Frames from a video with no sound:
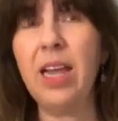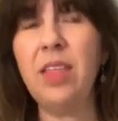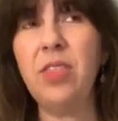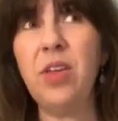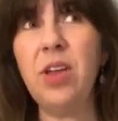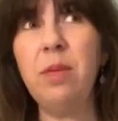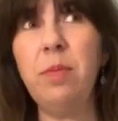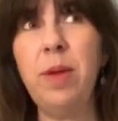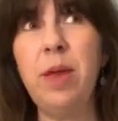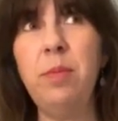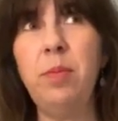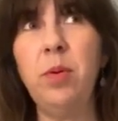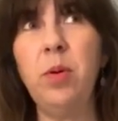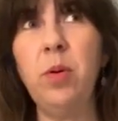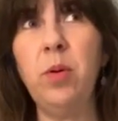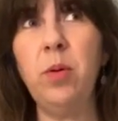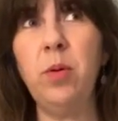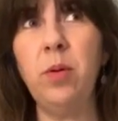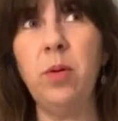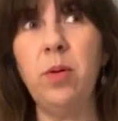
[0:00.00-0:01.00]
and I think
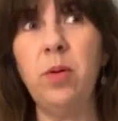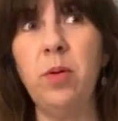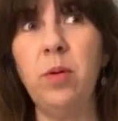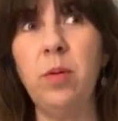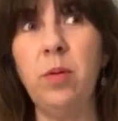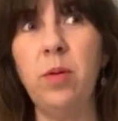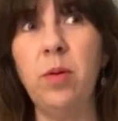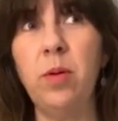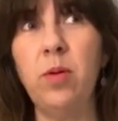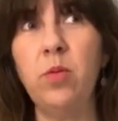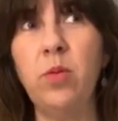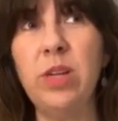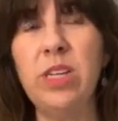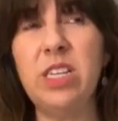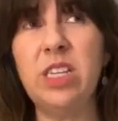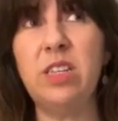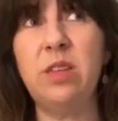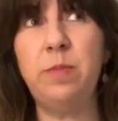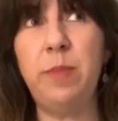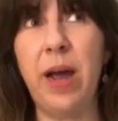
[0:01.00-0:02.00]
people
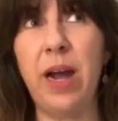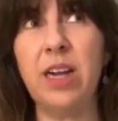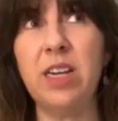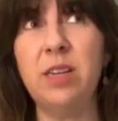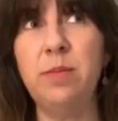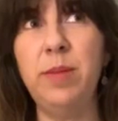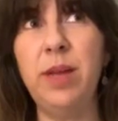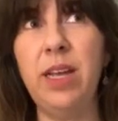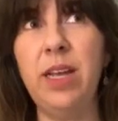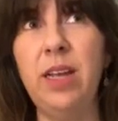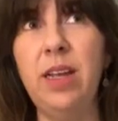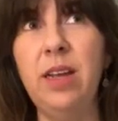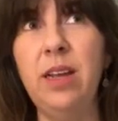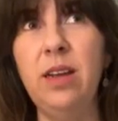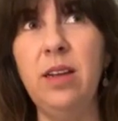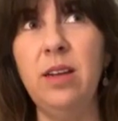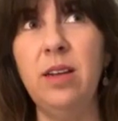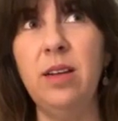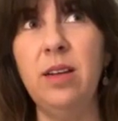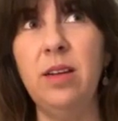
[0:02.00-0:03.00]
respect
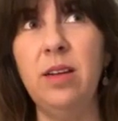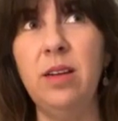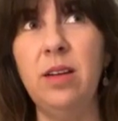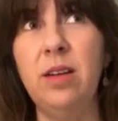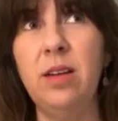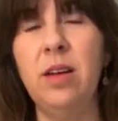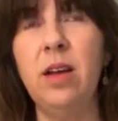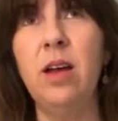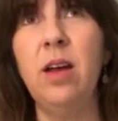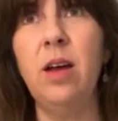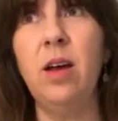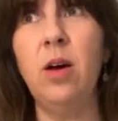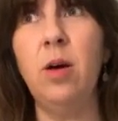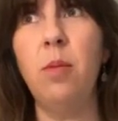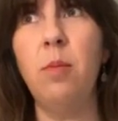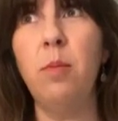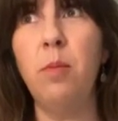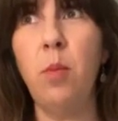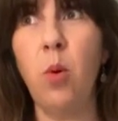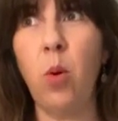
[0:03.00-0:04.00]
me
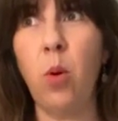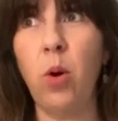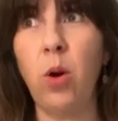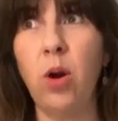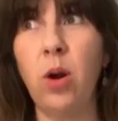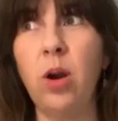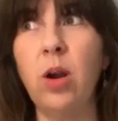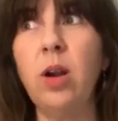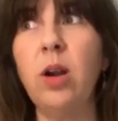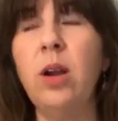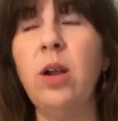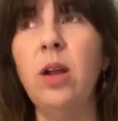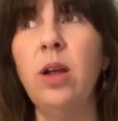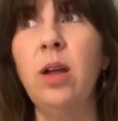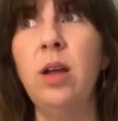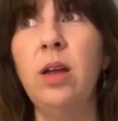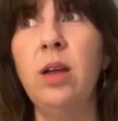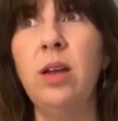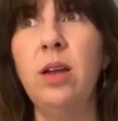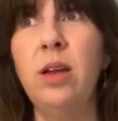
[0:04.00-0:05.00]
more
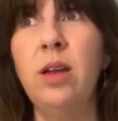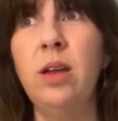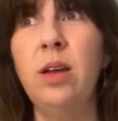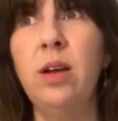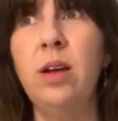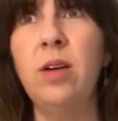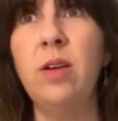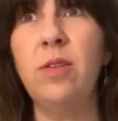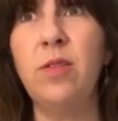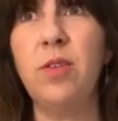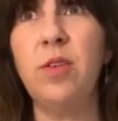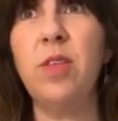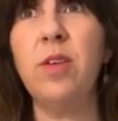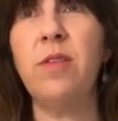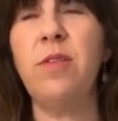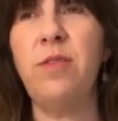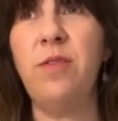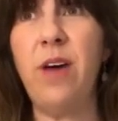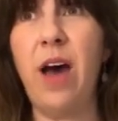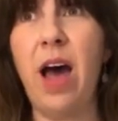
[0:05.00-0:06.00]
for
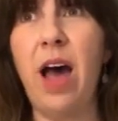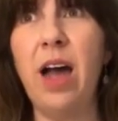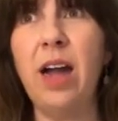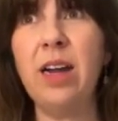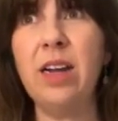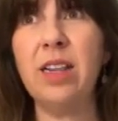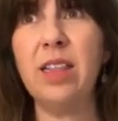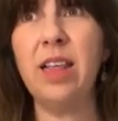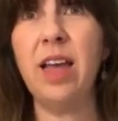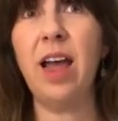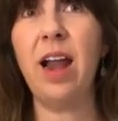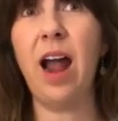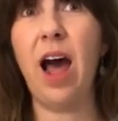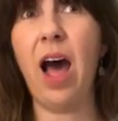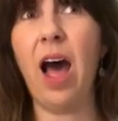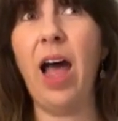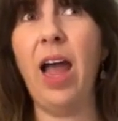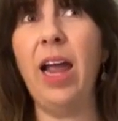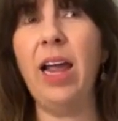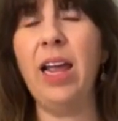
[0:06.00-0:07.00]
the fact that
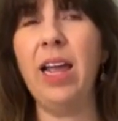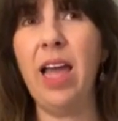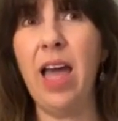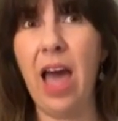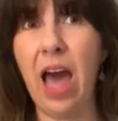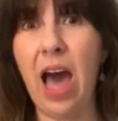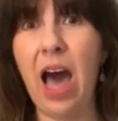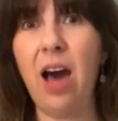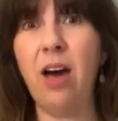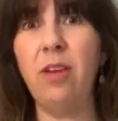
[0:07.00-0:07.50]
I